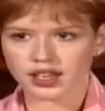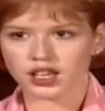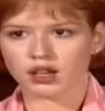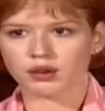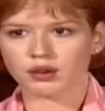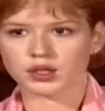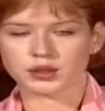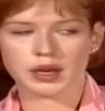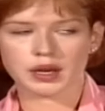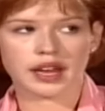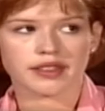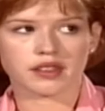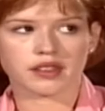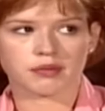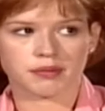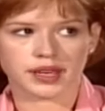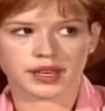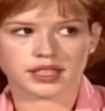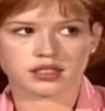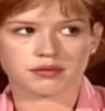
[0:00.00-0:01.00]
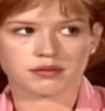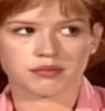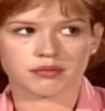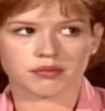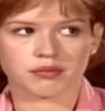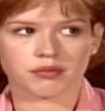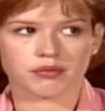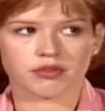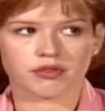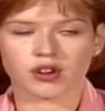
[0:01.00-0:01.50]
know, which I think makes him
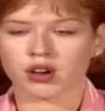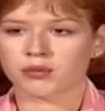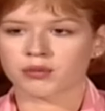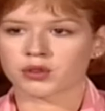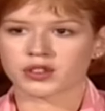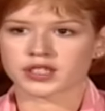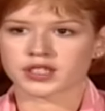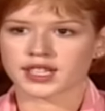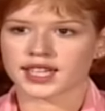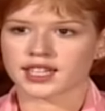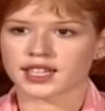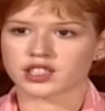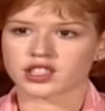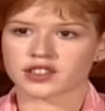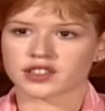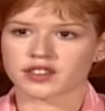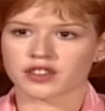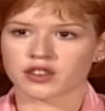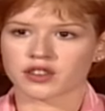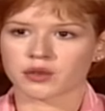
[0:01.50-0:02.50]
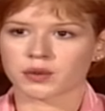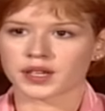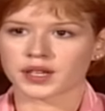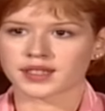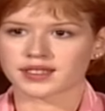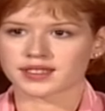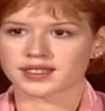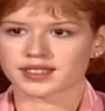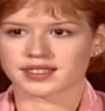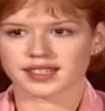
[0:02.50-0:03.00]
far more intelligent than the
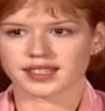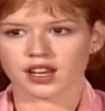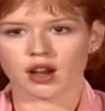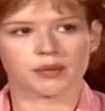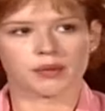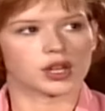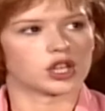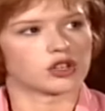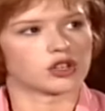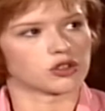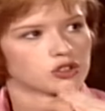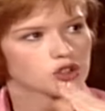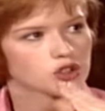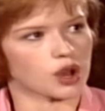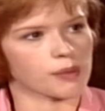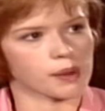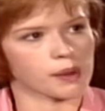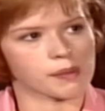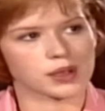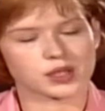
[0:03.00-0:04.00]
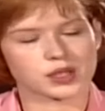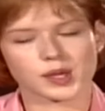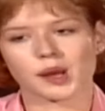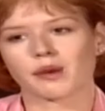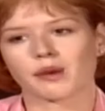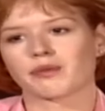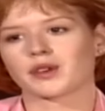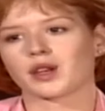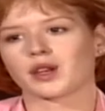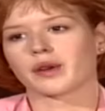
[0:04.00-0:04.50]
ones that say, "I'm going to do this all by
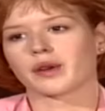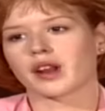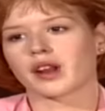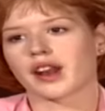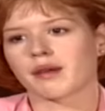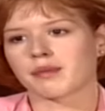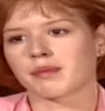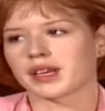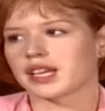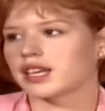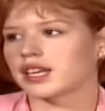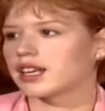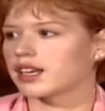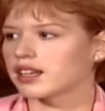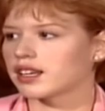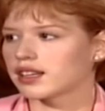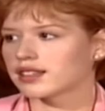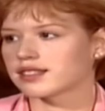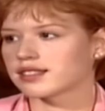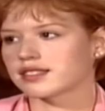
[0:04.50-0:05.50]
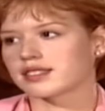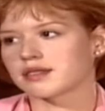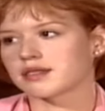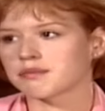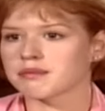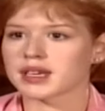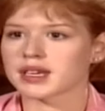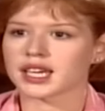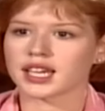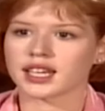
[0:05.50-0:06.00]
myself." You I mean, he listens to
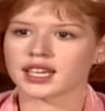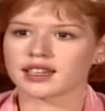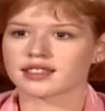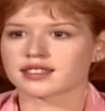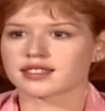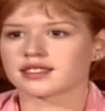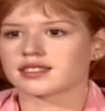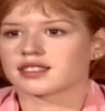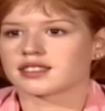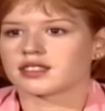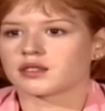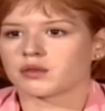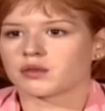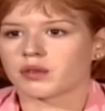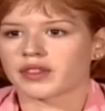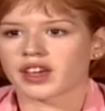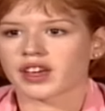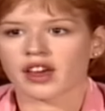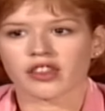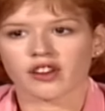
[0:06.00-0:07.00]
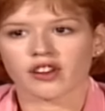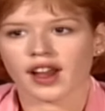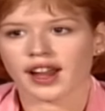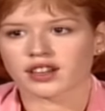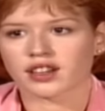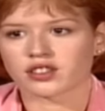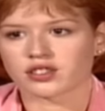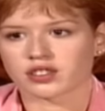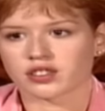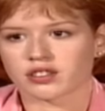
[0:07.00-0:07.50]
me. He listens to the other
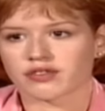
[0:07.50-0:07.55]
actors in the